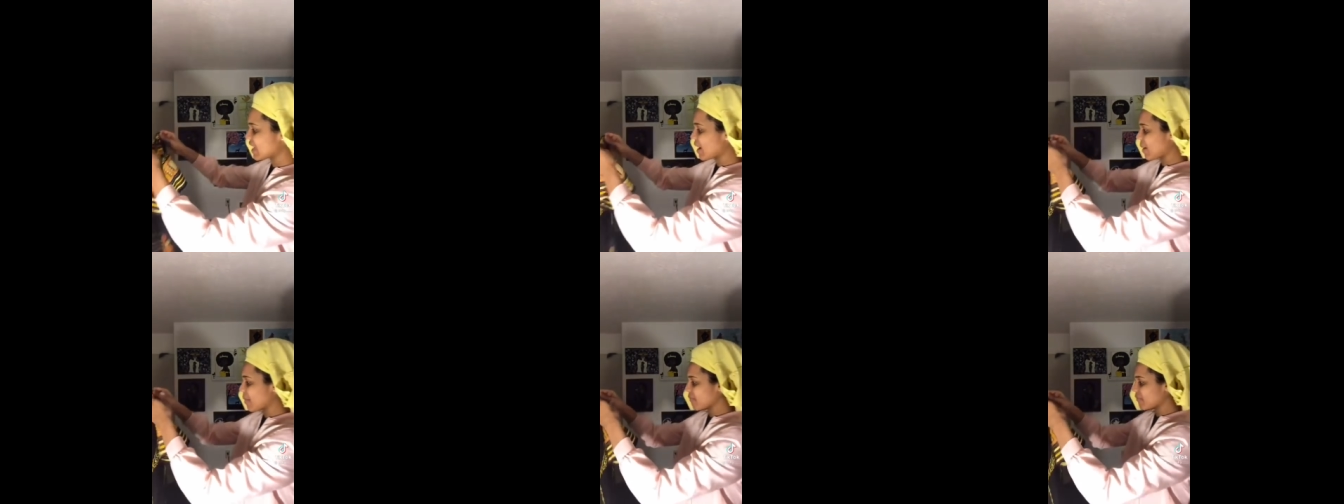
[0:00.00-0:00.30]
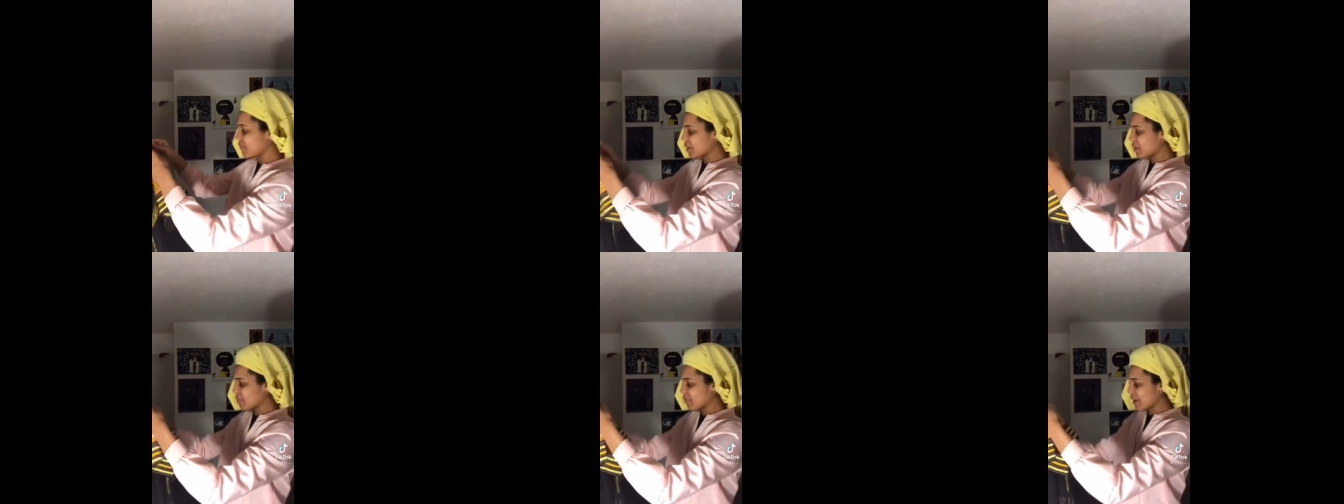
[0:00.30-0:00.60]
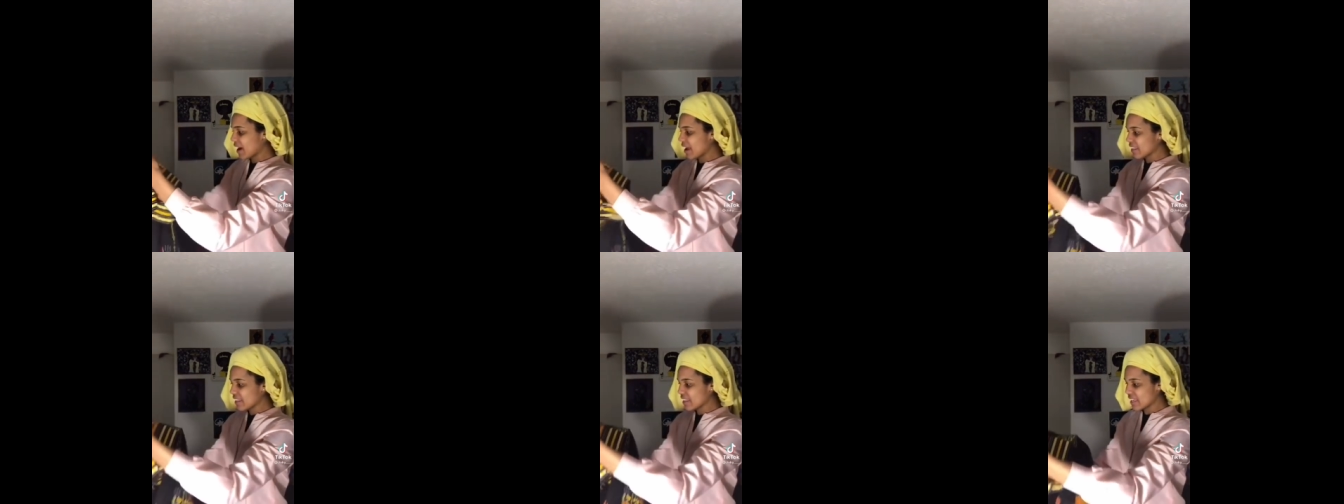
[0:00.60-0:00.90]
I'm finna
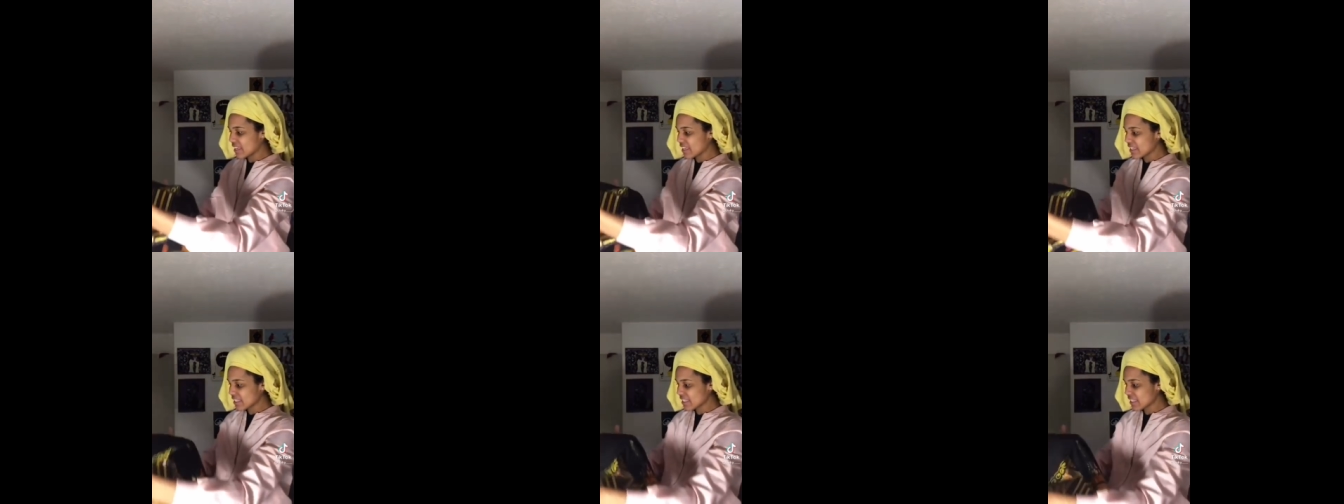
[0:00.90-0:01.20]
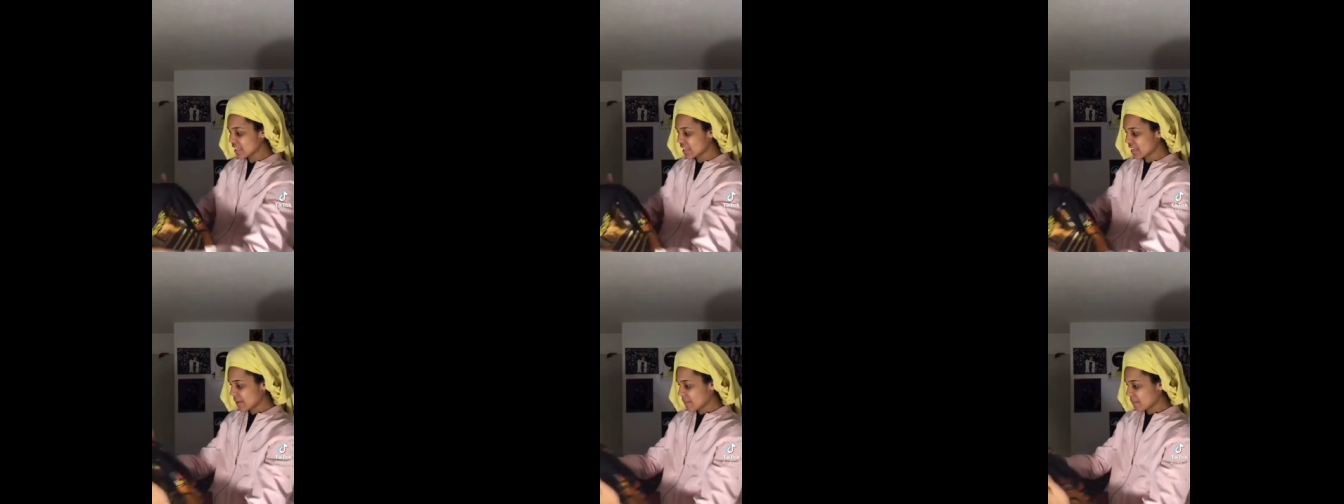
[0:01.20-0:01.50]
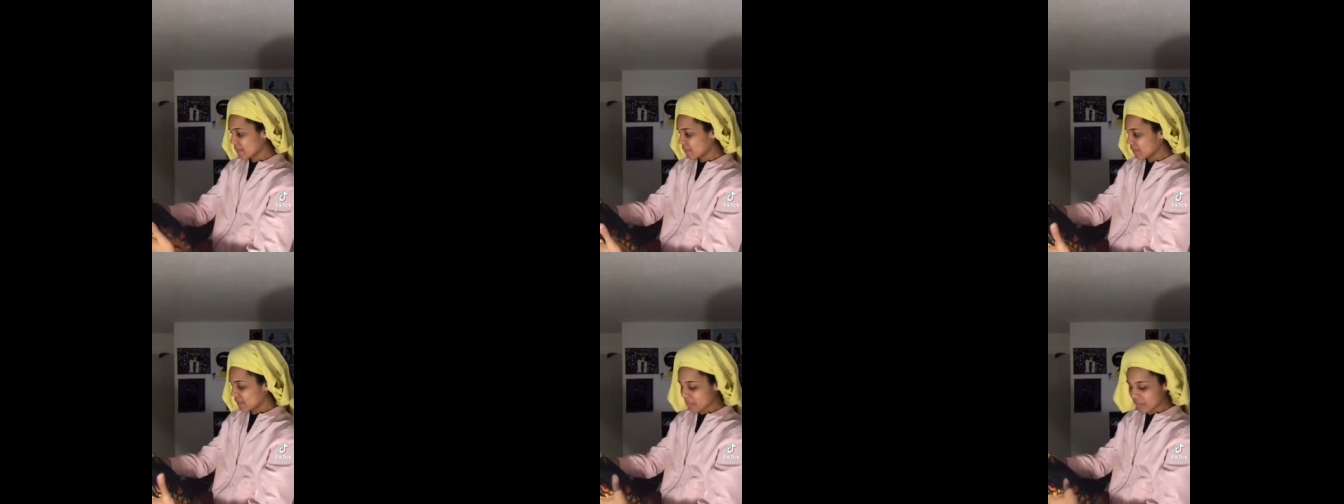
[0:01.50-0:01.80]
buy this.
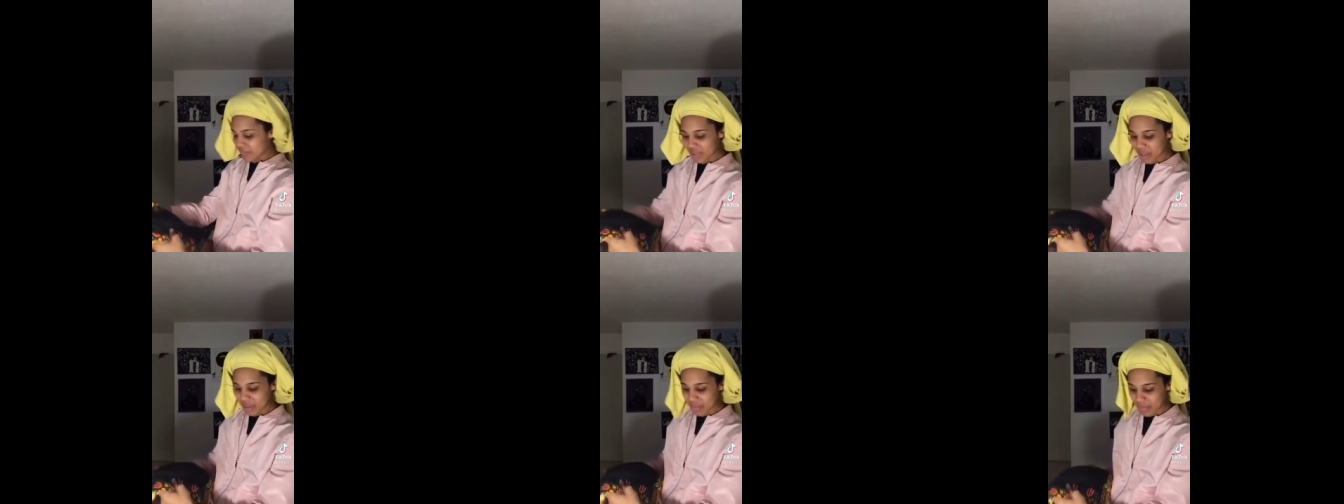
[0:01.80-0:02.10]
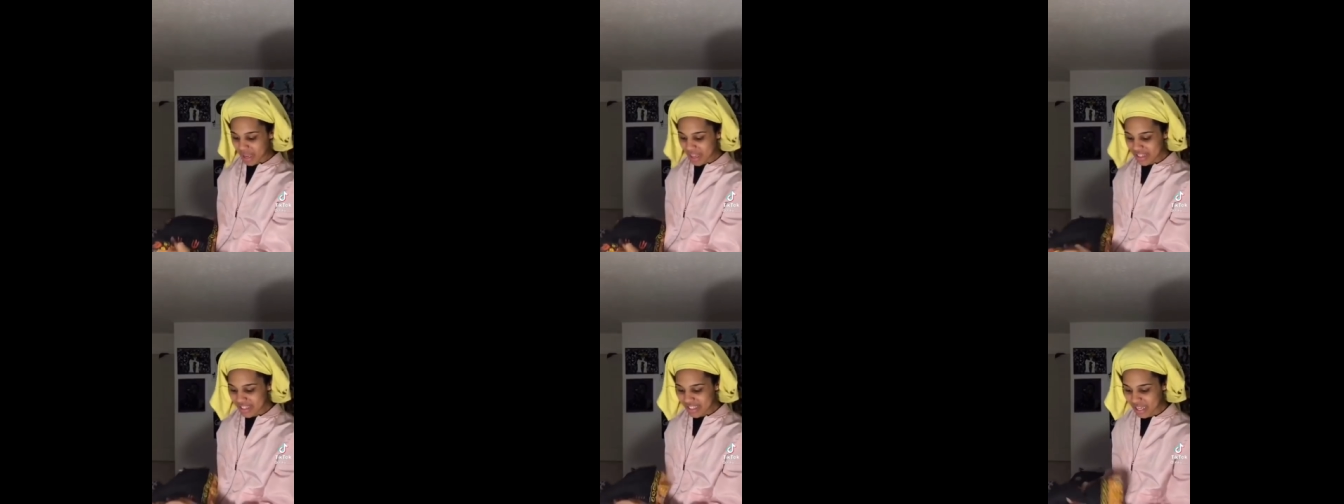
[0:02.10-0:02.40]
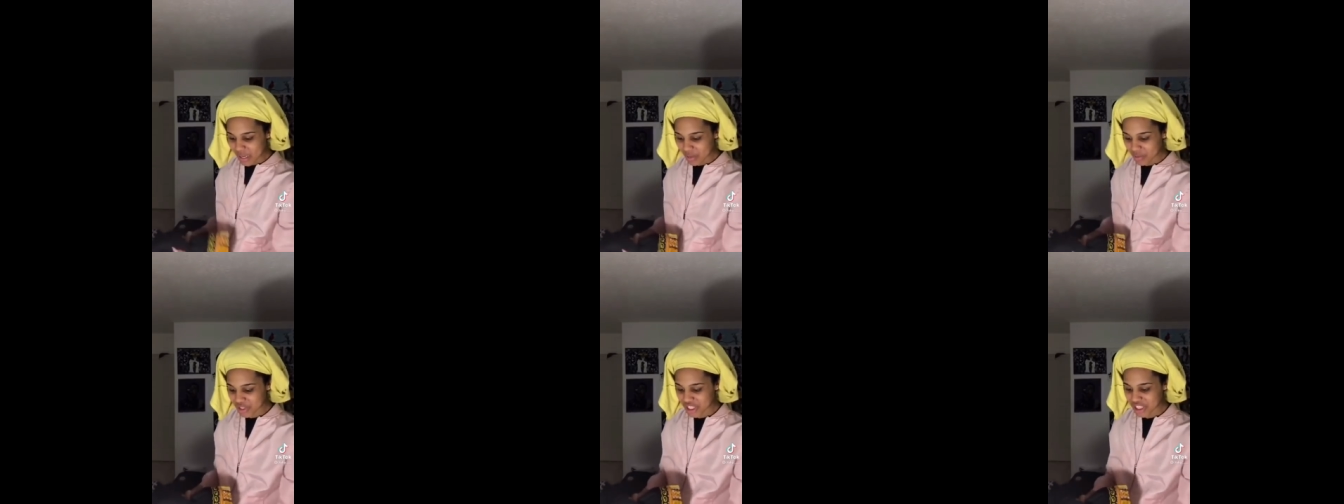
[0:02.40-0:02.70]
I'm finna buy this
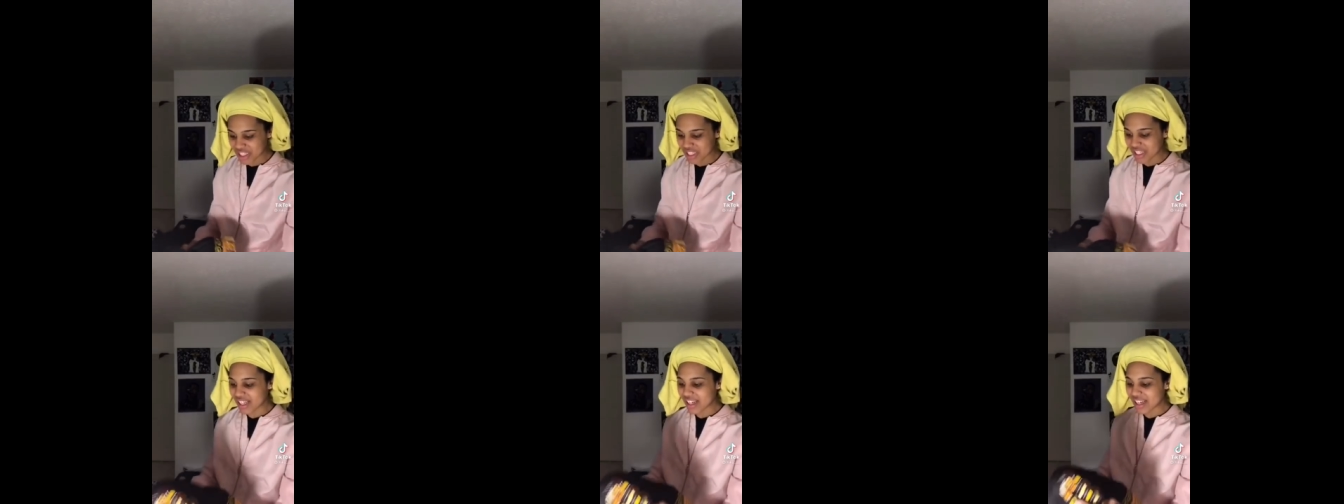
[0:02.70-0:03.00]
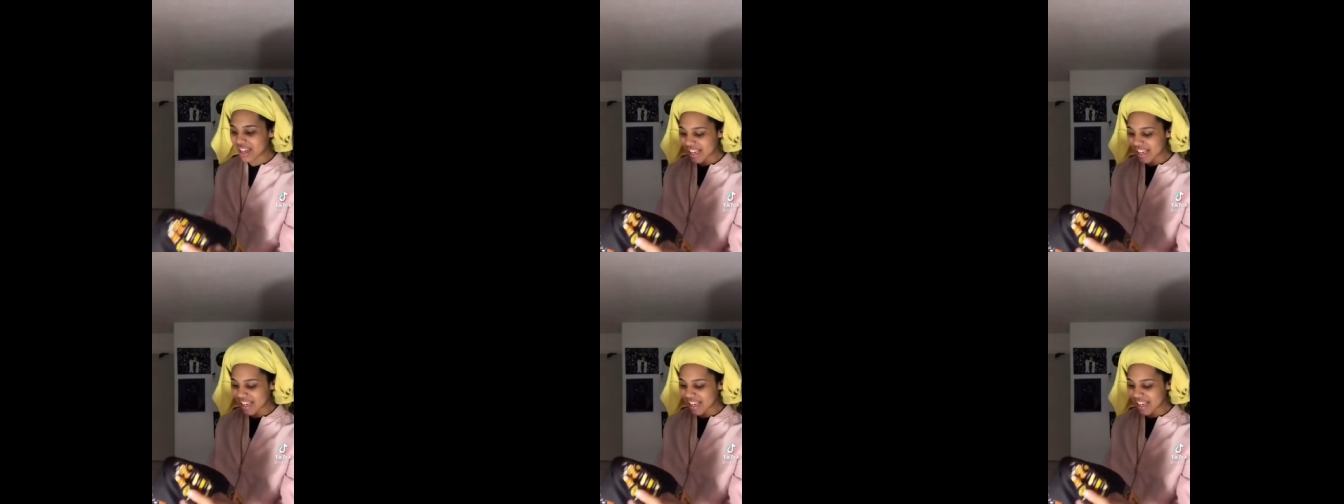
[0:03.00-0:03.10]
out, Chia.